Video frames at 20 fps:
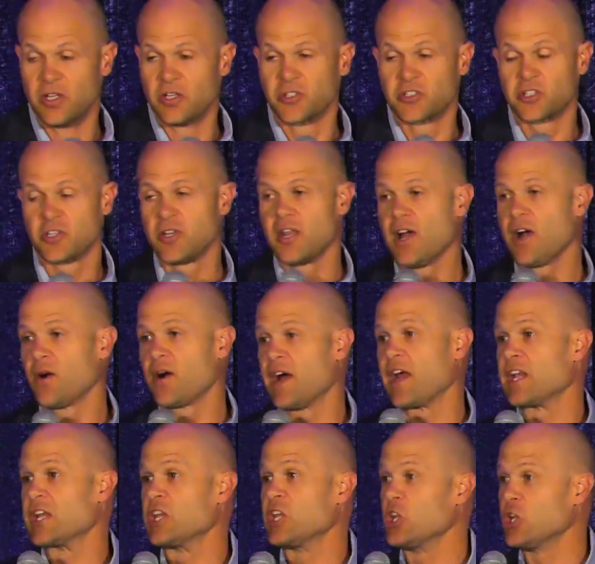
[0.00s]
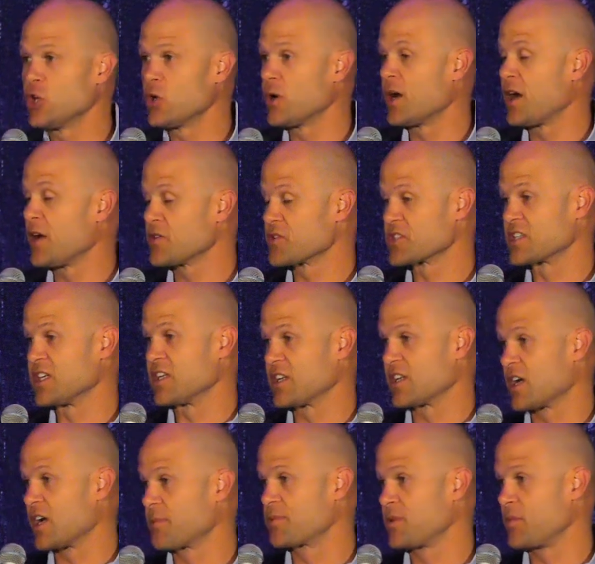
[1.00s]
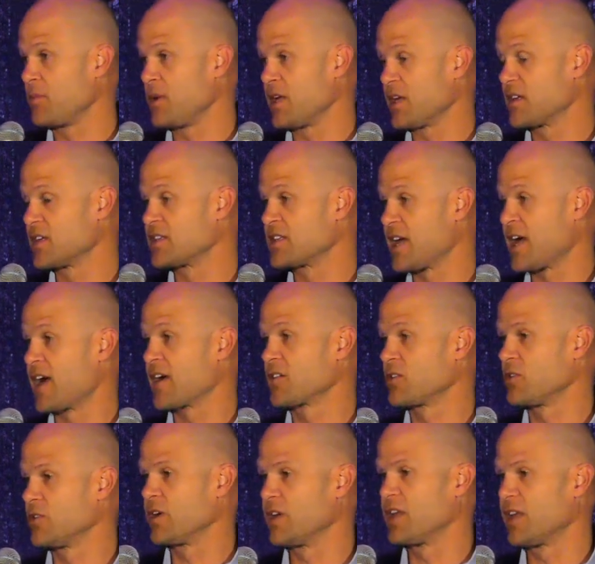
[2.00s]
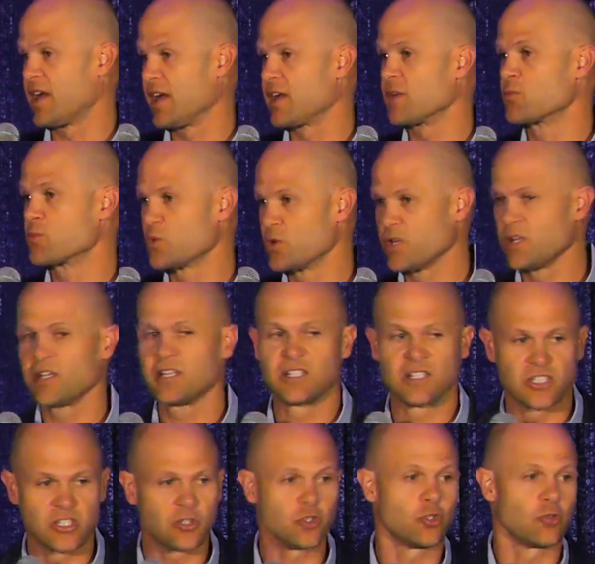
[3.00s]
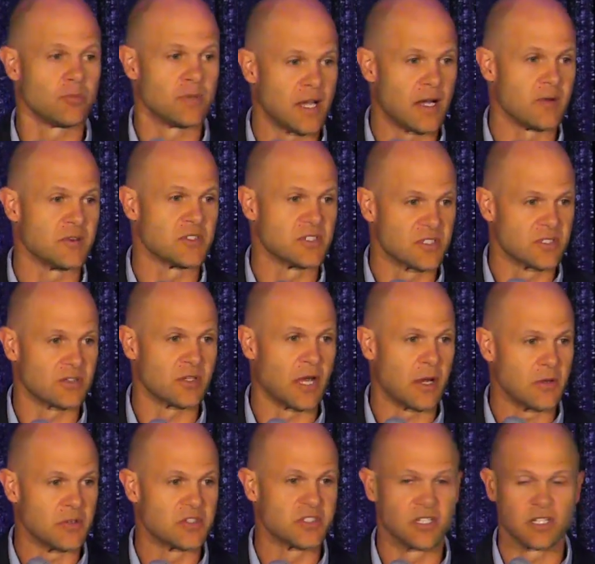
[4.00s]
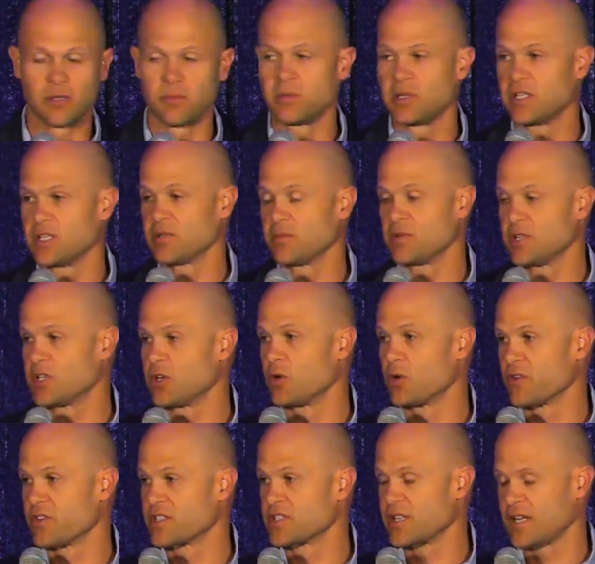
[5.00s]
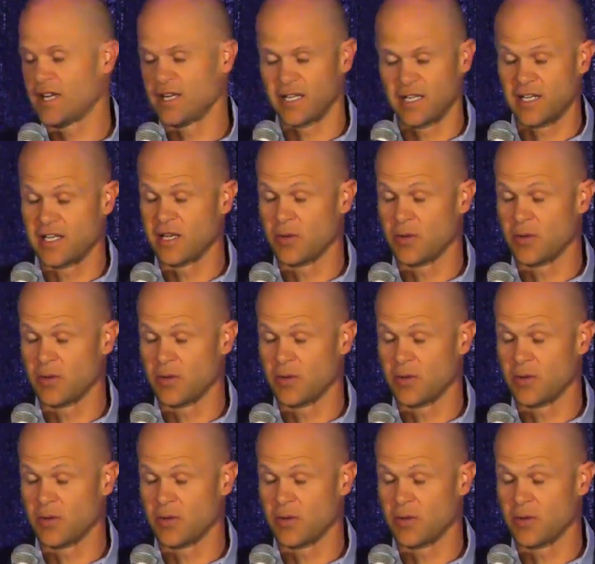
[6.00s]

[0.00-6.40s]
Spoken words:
So now I knew I was getting up to make a tackle, and I really assumed I was going to be going to the sideline.